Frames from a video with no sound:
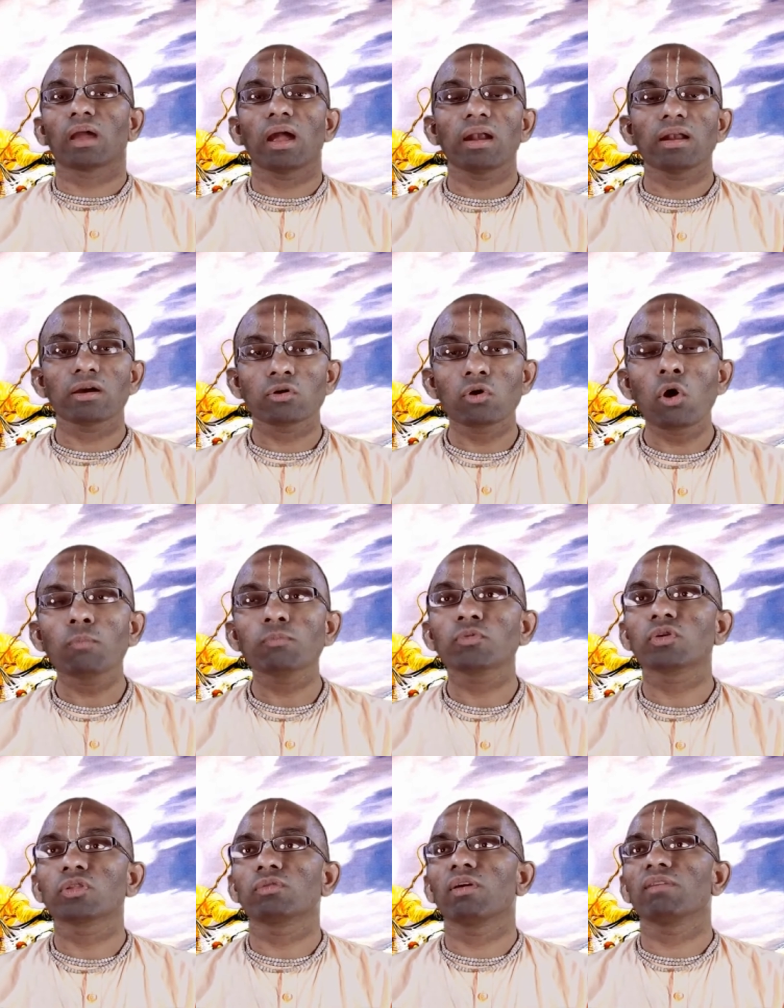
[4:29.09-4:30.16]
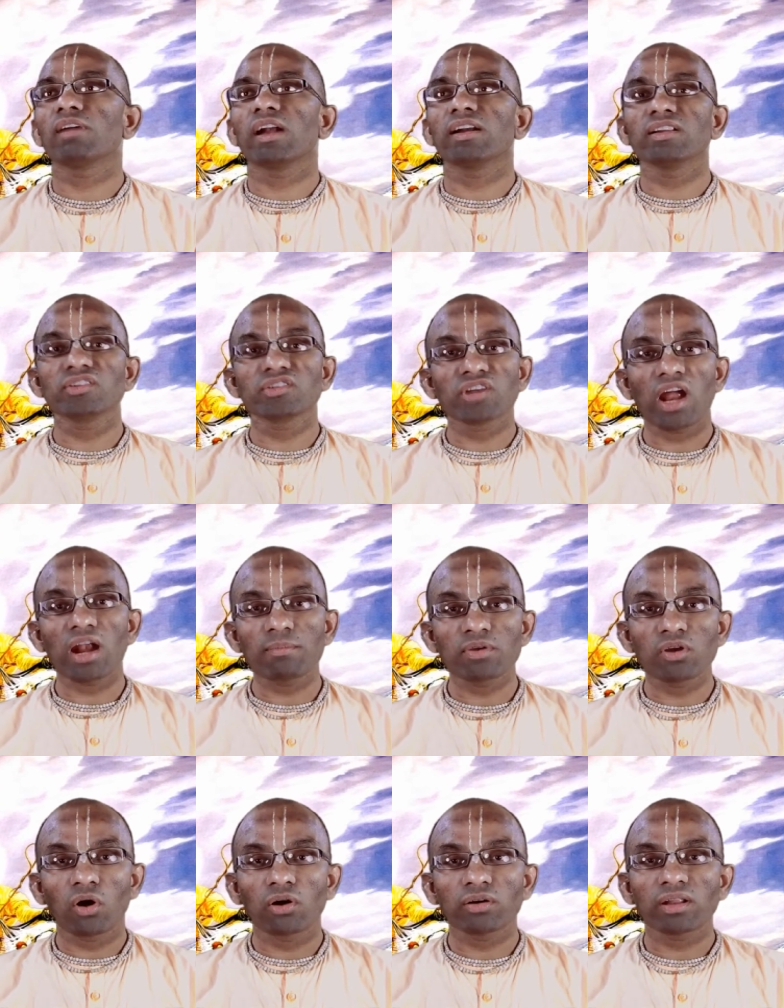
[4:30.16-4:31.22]
And go through. We understand
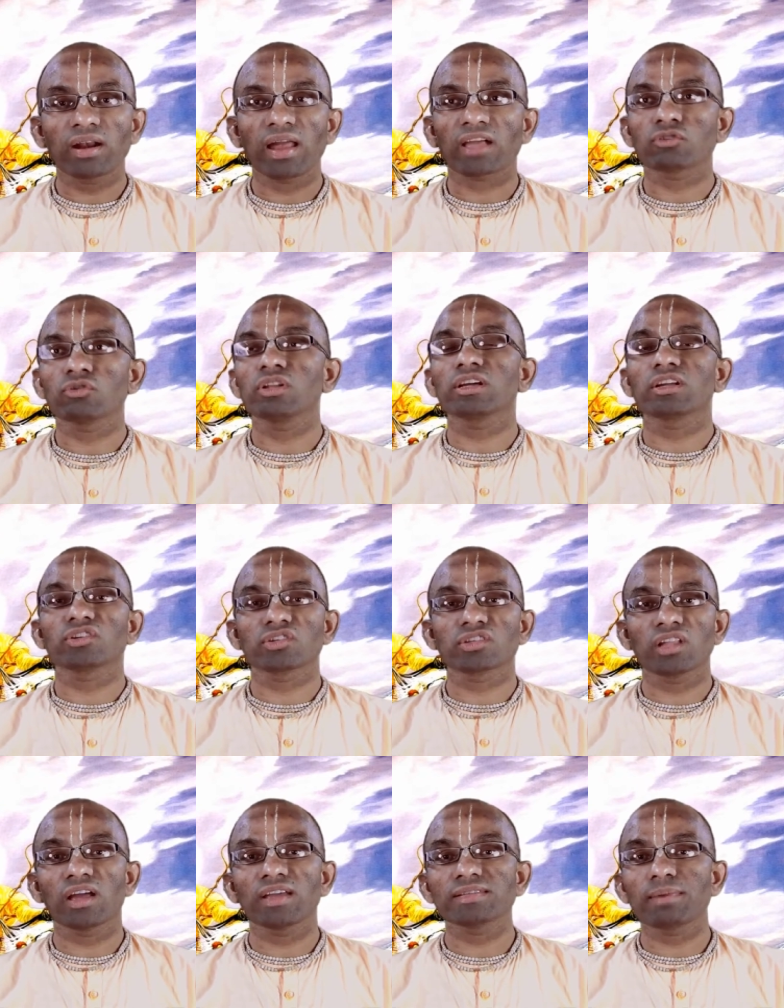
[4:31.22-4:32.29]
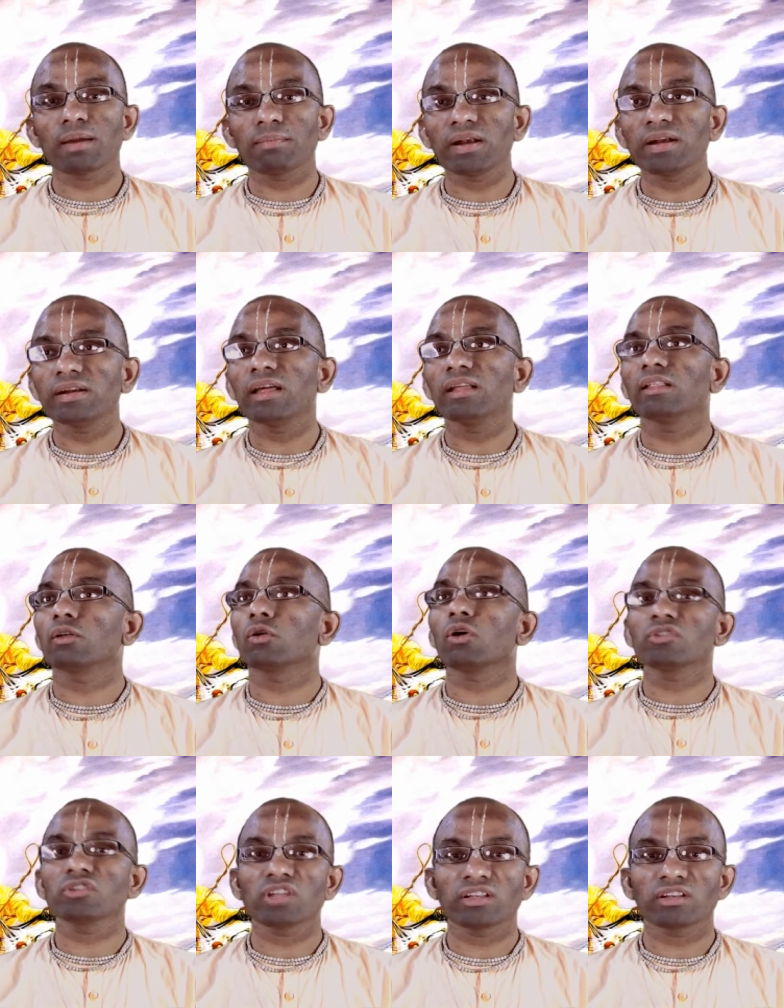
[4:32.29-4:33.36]
beyond that actually Krishna is my maintainer,
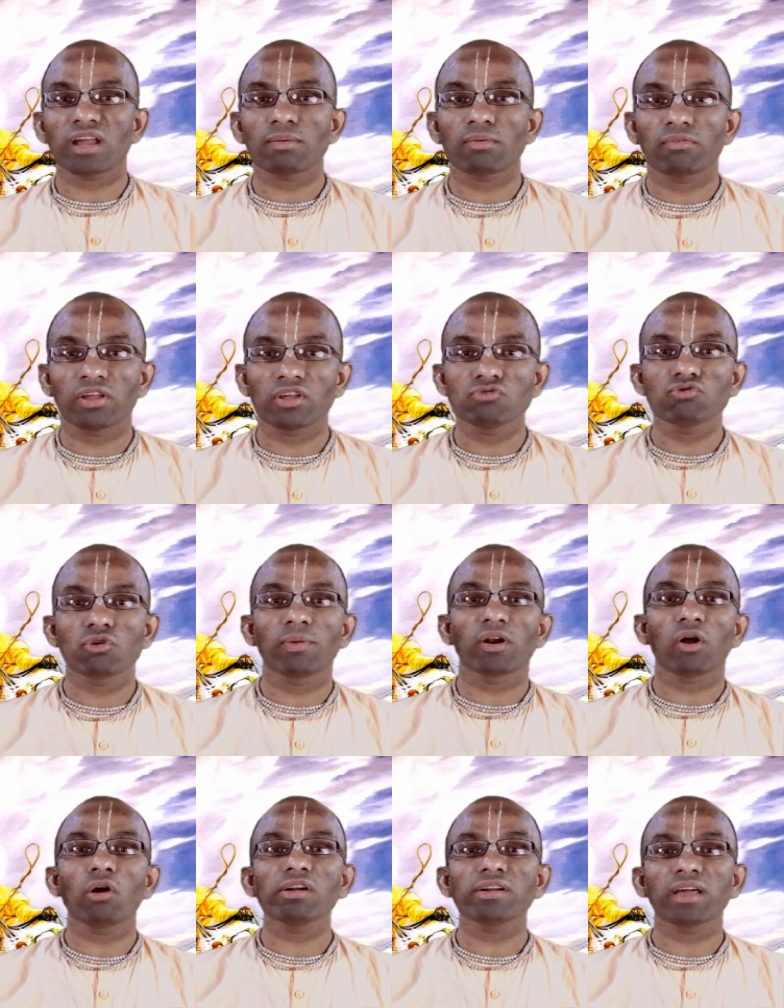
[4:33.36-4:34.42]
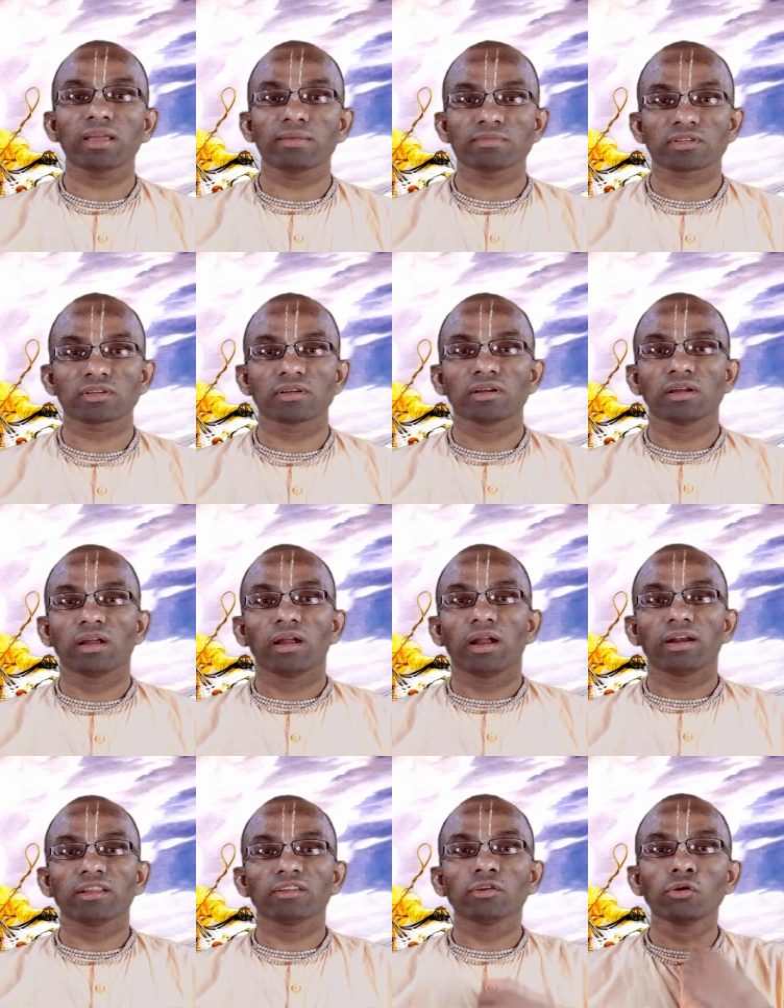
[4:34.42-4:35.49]
not just at the time of danger but at all times.
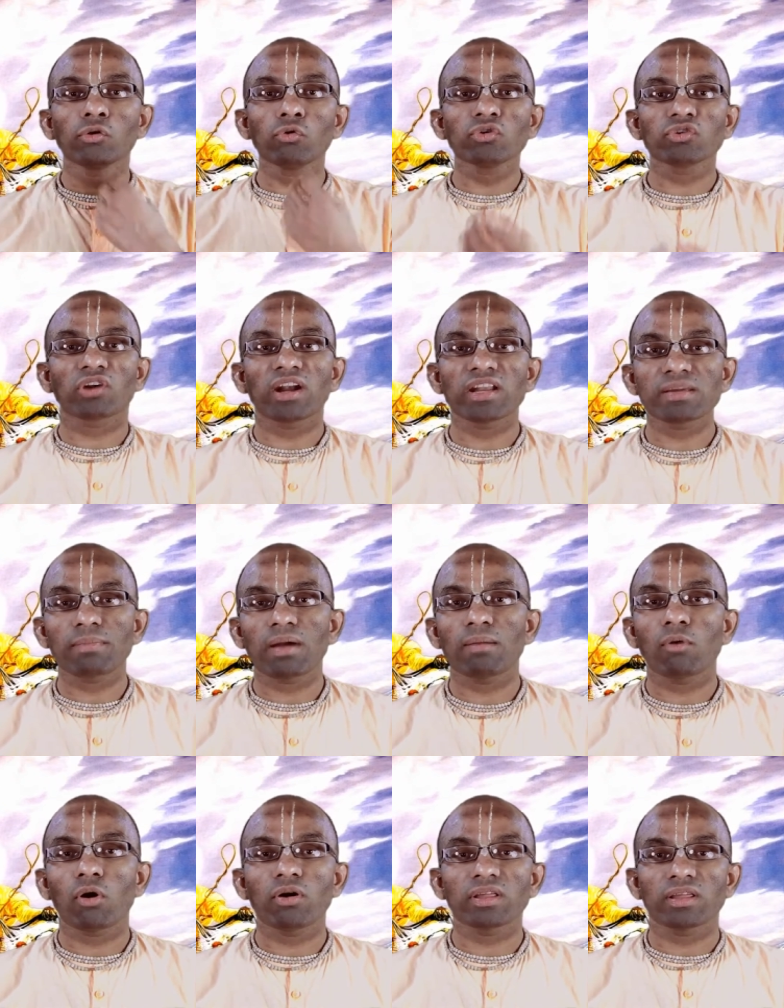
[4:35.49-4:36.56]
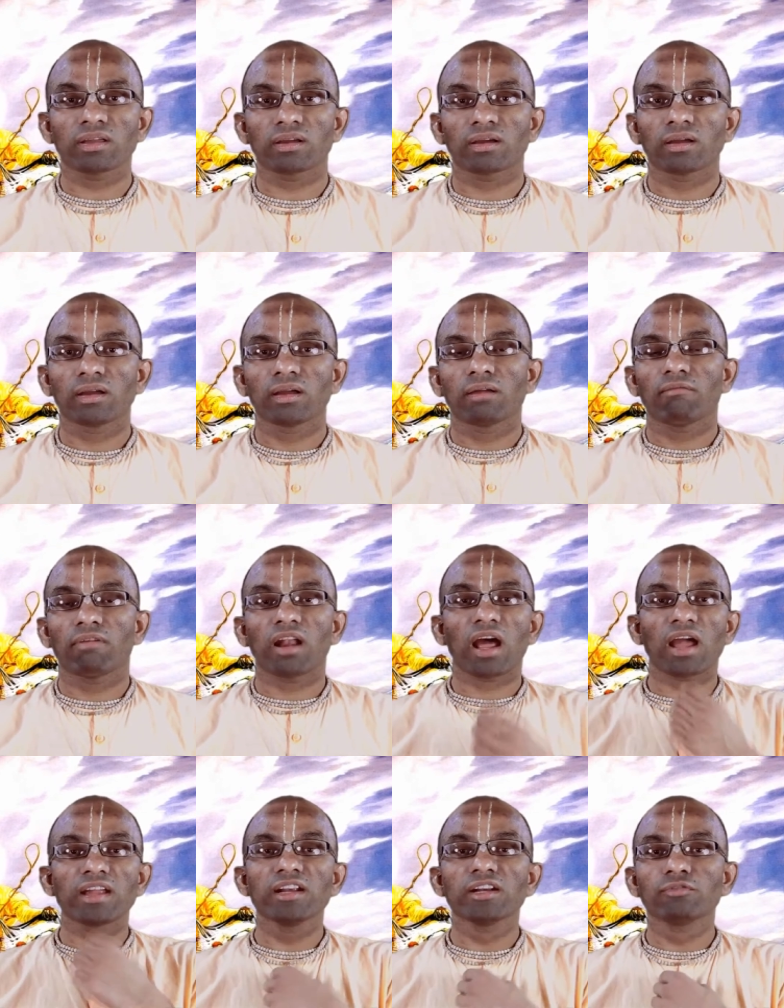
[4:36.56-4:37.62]
It is you who is running my body. When
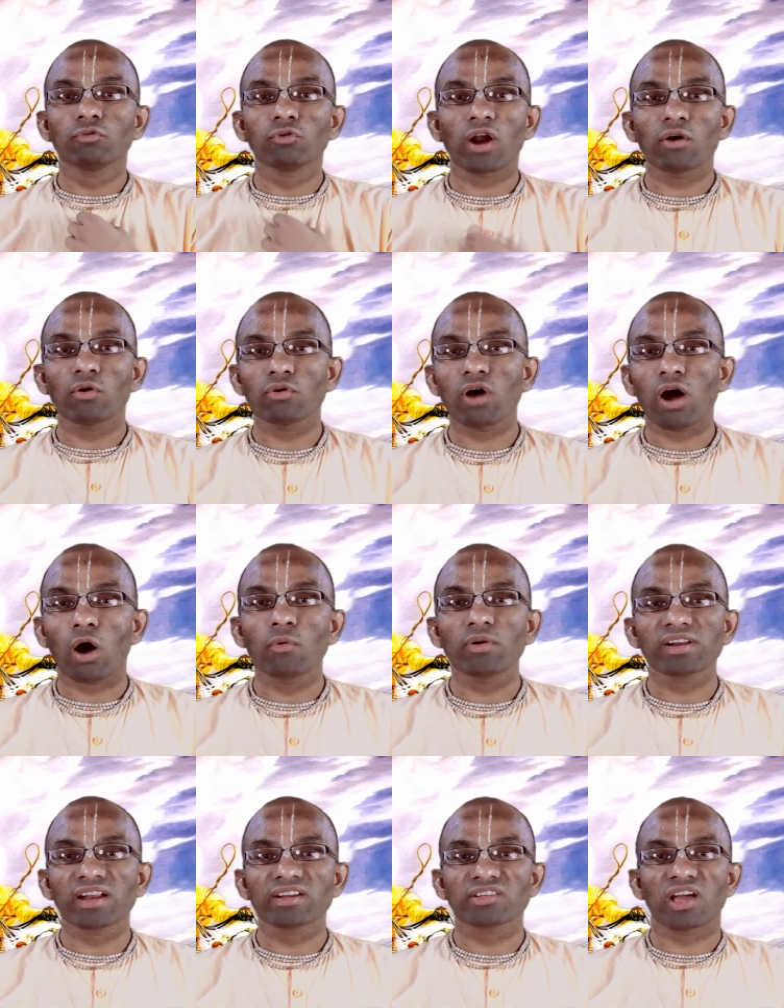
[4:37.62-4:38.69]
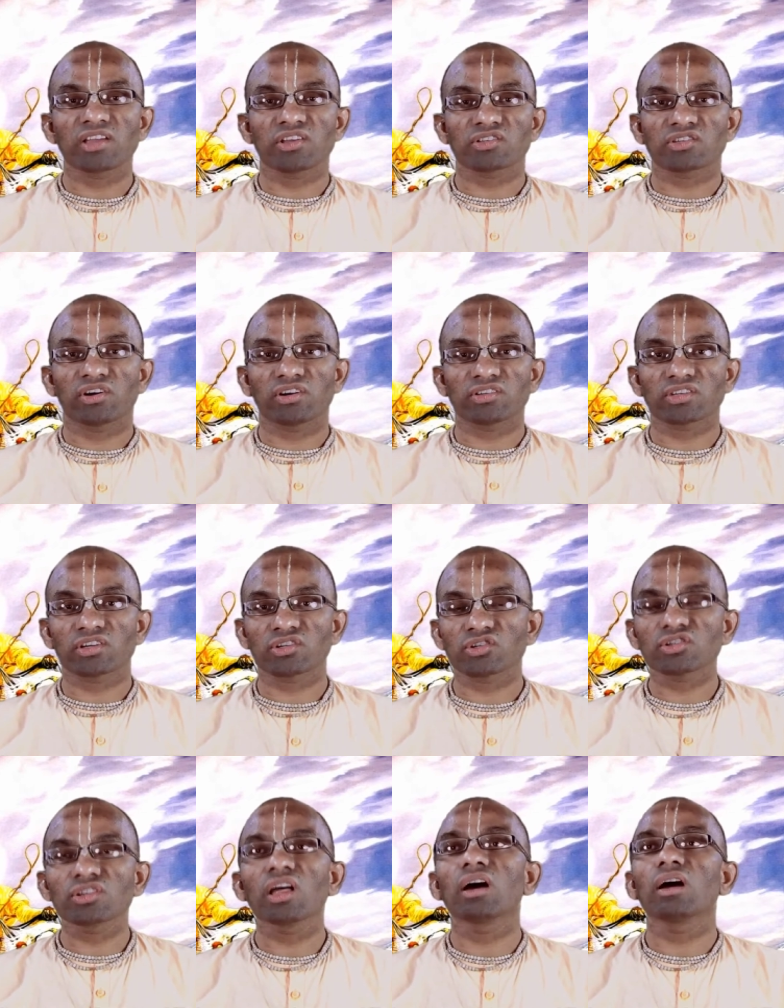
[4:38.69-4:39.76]
I eat food, I don't know how it gets digested. It is
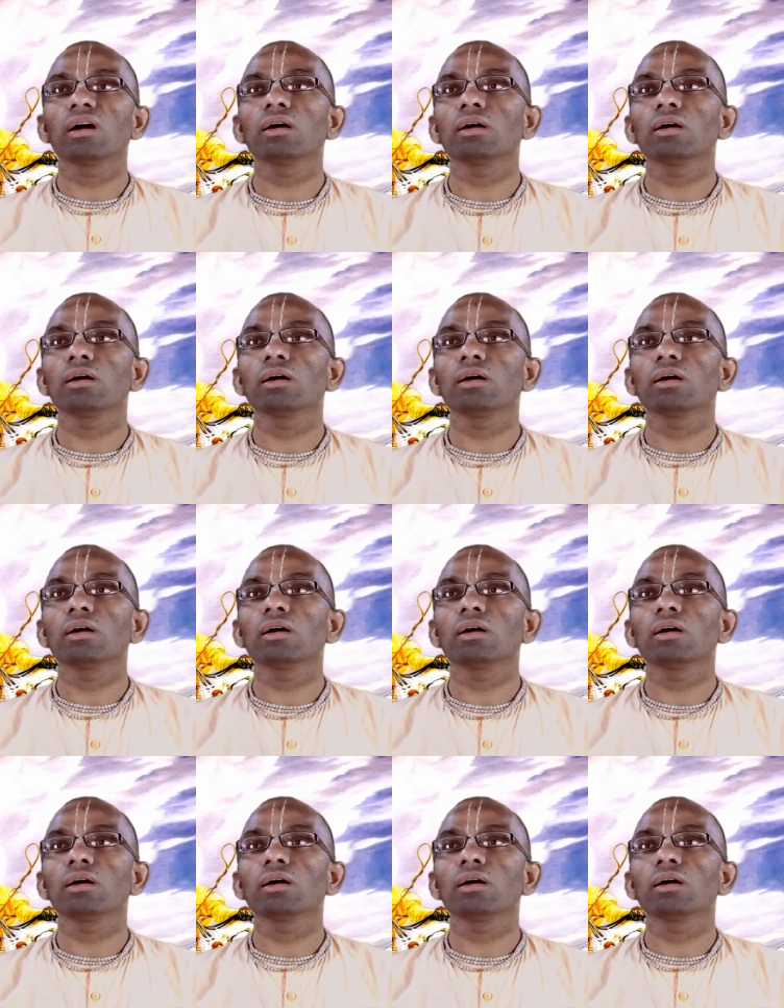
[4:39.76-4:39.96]
Krishna